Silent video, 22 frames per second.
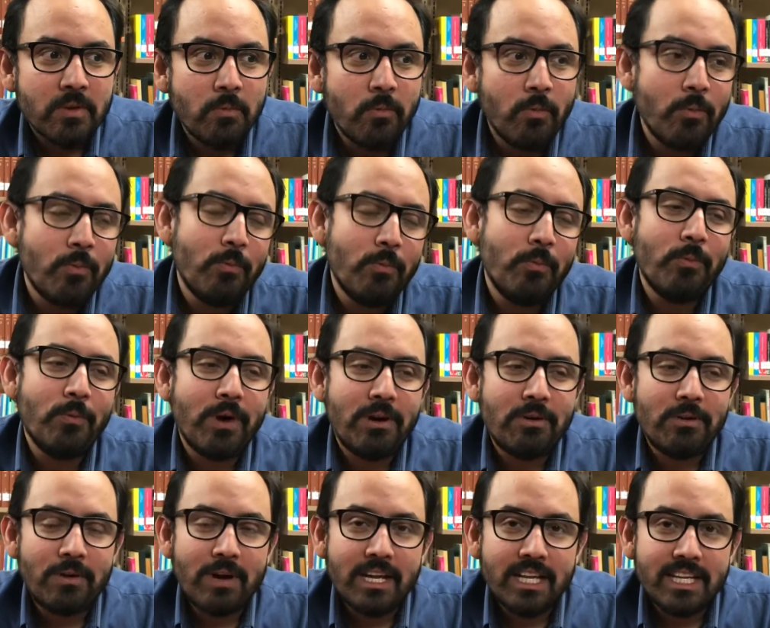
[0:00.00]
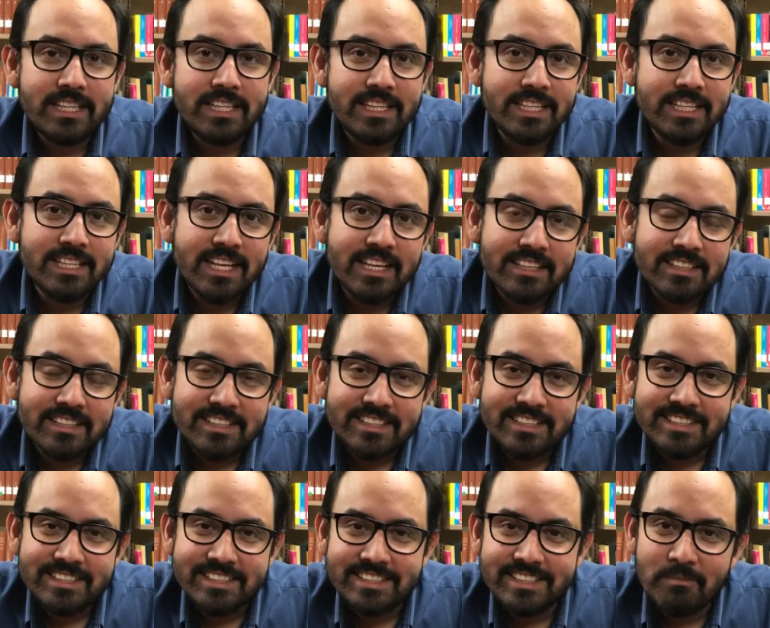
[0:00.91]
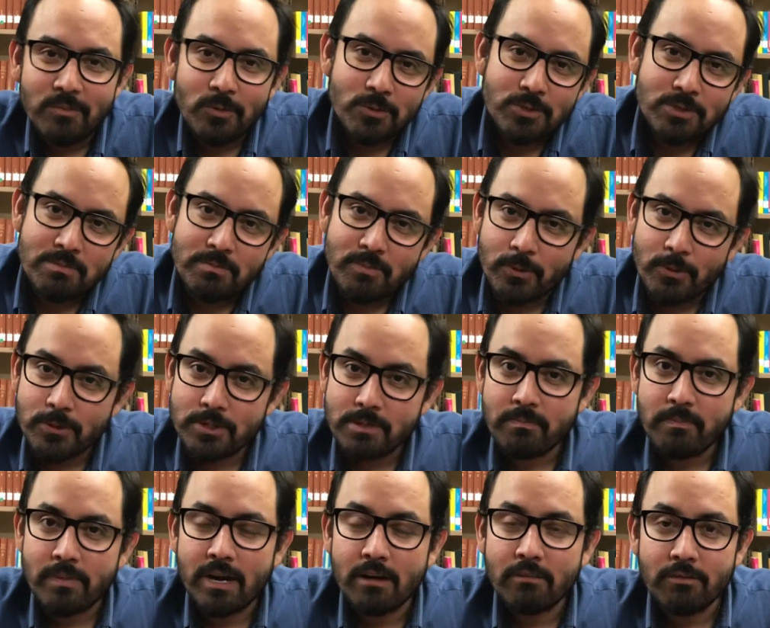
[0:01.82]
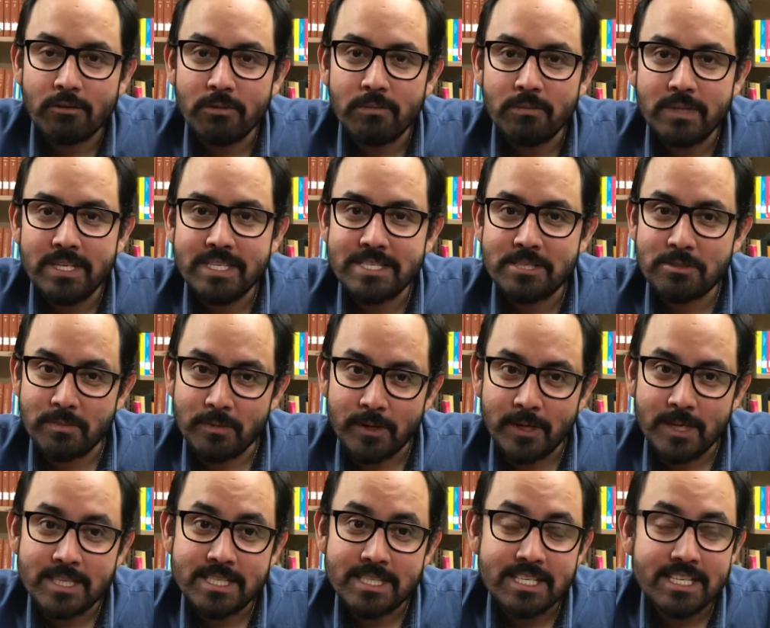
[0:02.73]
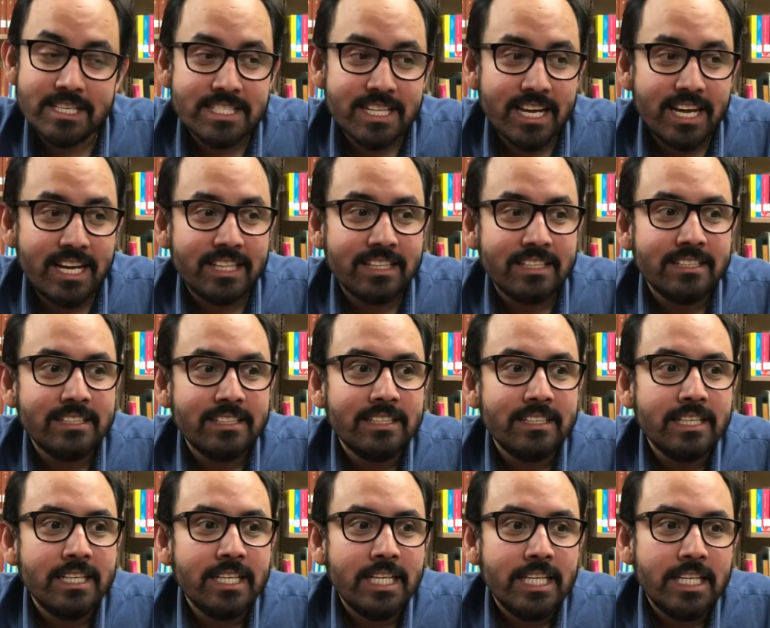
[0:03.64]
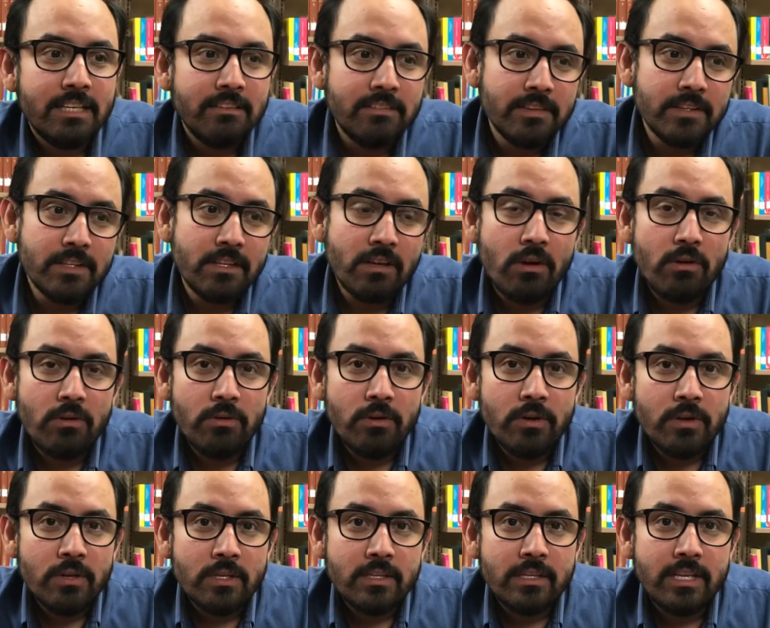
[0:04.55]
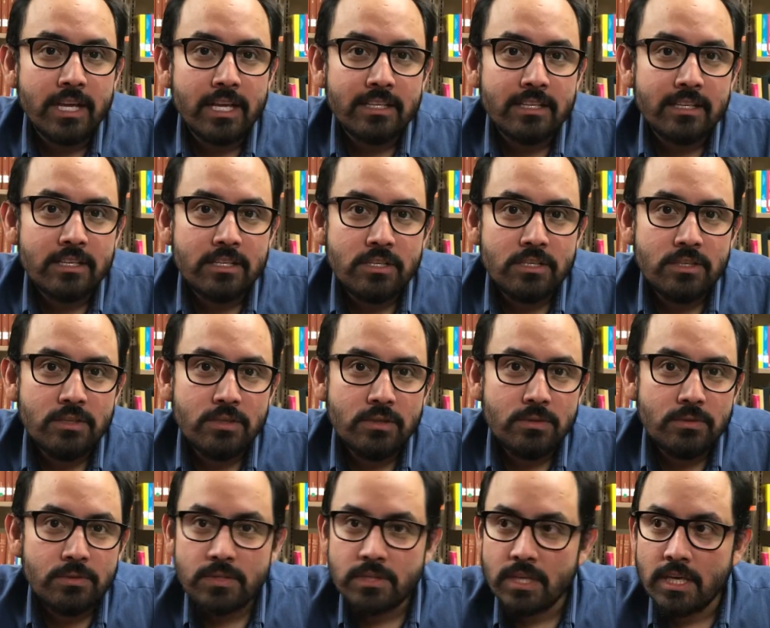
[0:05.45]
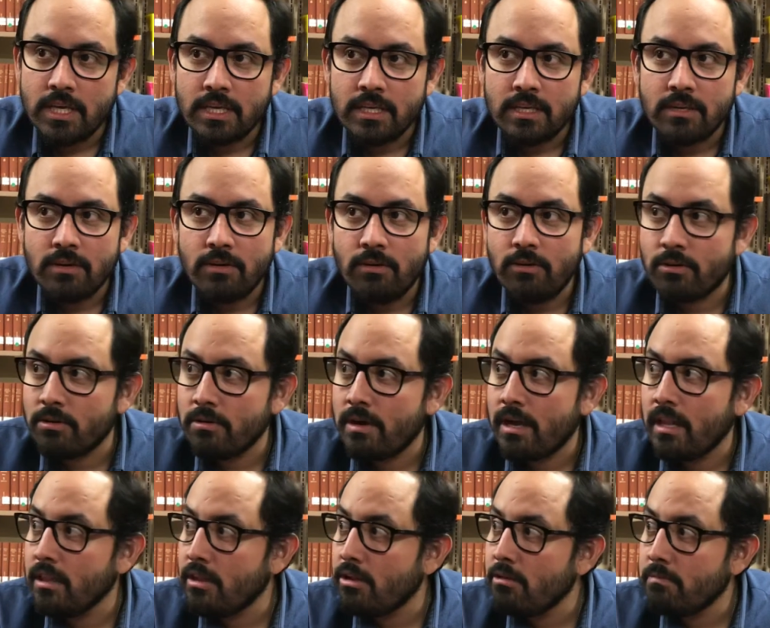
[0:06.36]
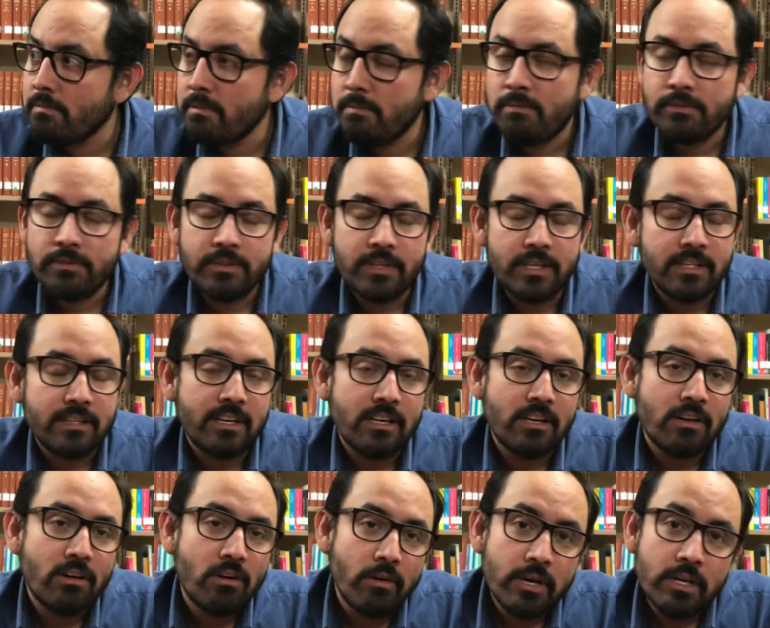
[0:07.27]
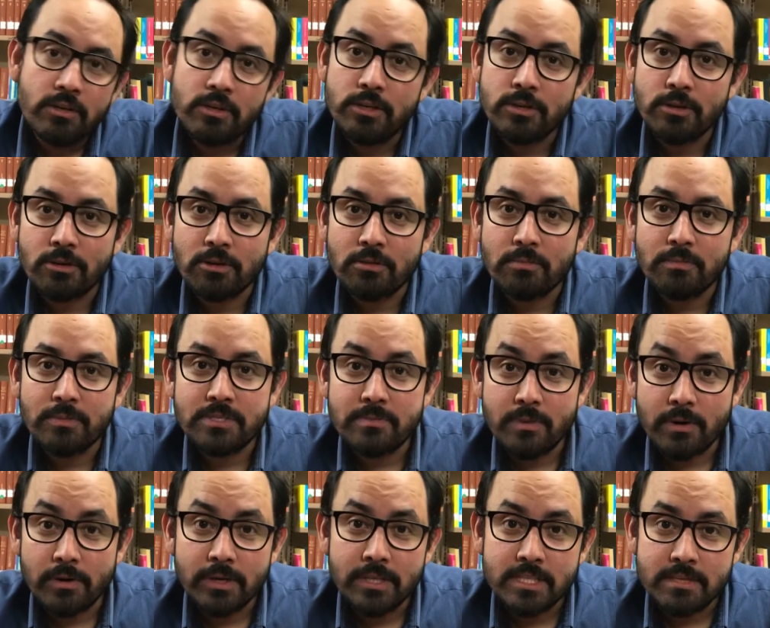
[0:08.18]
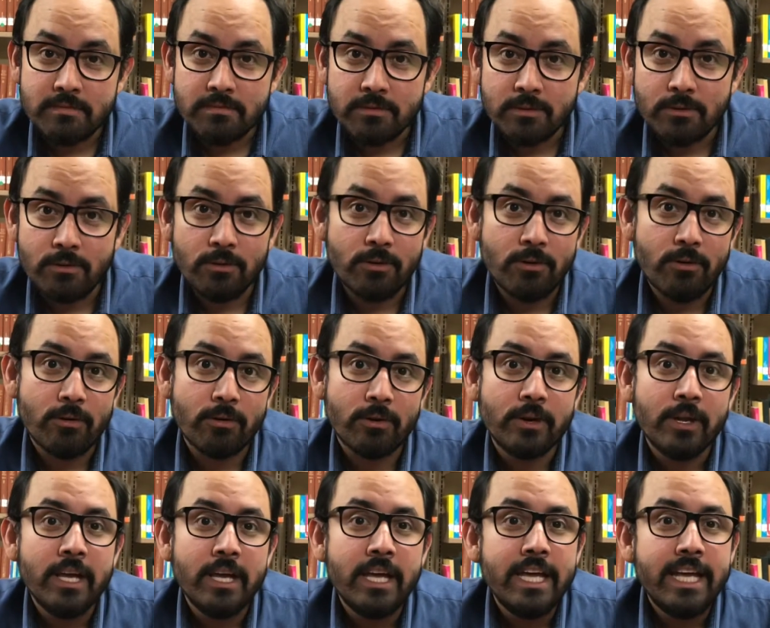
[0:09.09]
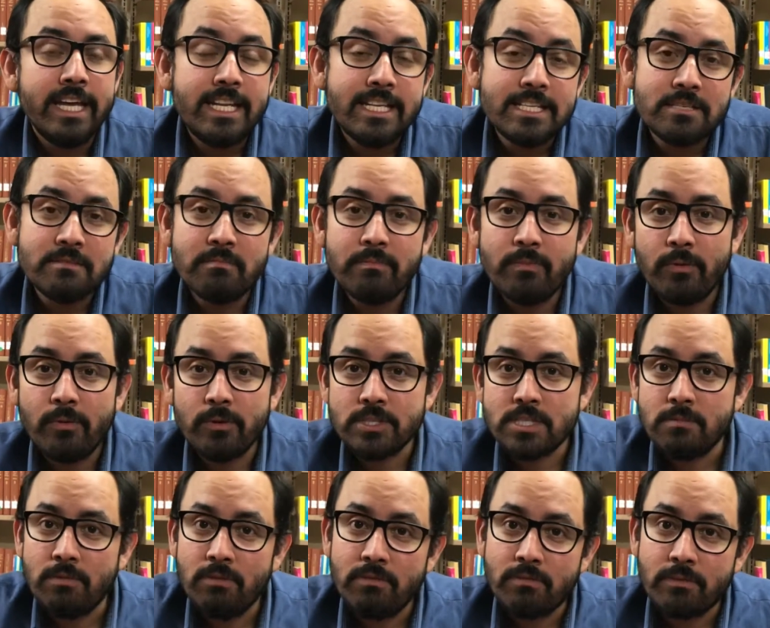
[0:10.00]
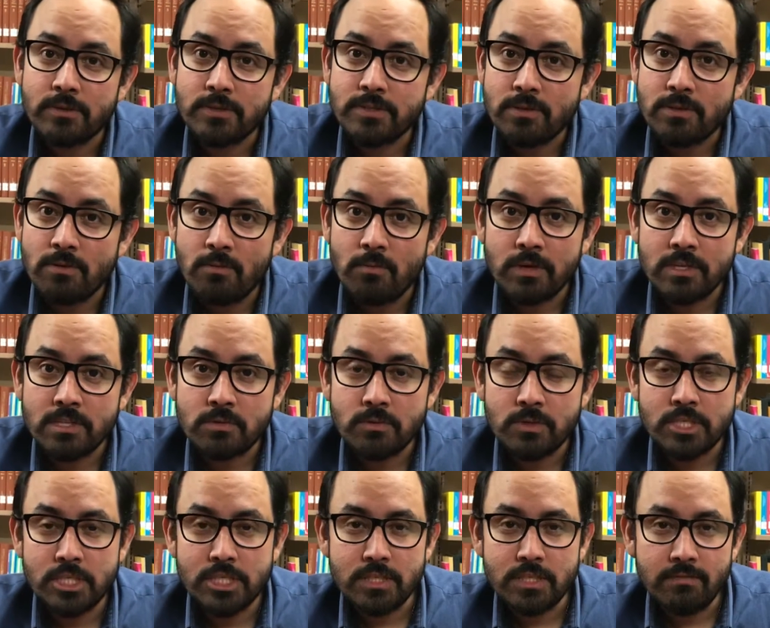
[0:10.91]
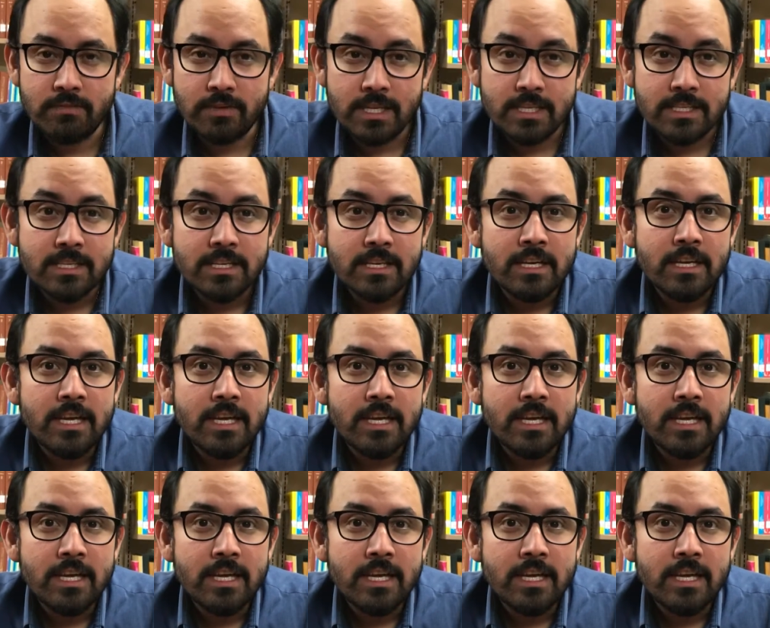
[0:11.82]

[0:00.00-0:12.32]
Well, I think that the most important part from this experience is that even though that you think, or a lot of people think, that going to Europe is very difficult, or it is impossible for someone to achieve it,